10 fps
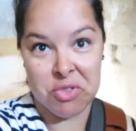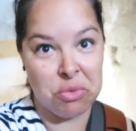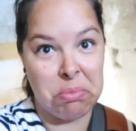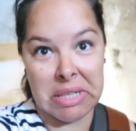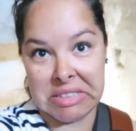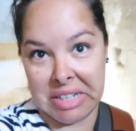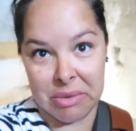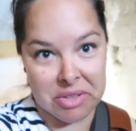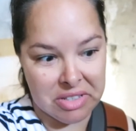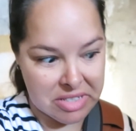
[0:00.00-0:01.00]
two bell
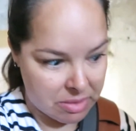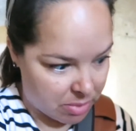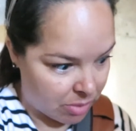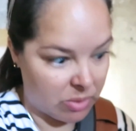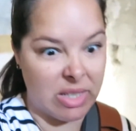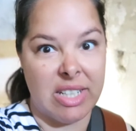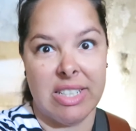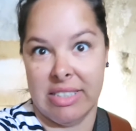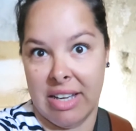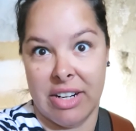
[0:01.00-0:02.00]
tower things are probably
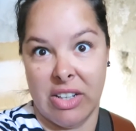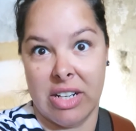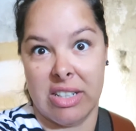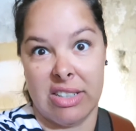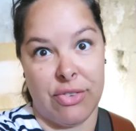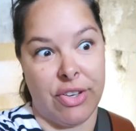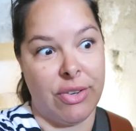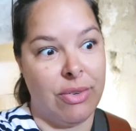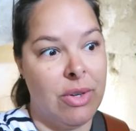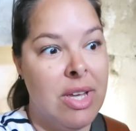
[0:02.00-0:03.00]
not a good idea for
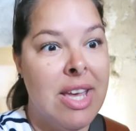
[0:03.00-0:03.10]
you.